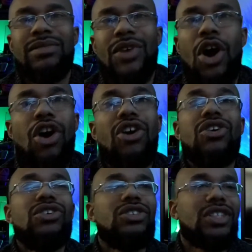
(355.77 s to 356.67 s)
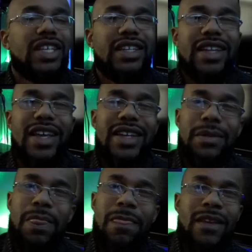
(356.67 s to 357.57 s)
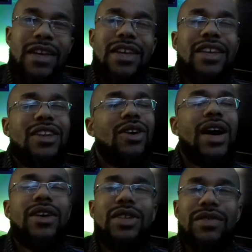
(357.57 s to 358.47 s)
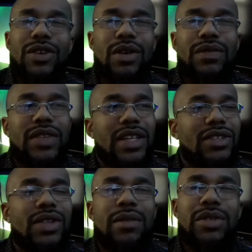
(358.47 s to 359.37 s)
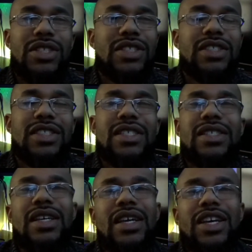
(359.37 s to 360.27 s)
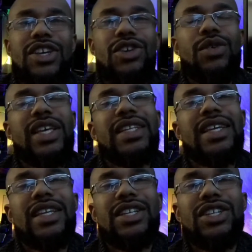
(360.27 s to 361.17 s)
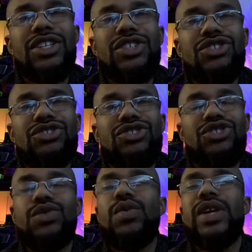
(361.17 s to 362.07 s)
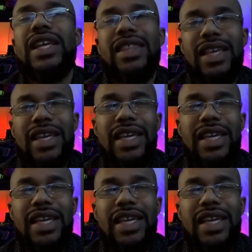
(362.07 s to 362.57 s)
hull and you know, I don't even know if they do that, but you know, he didn't do anything.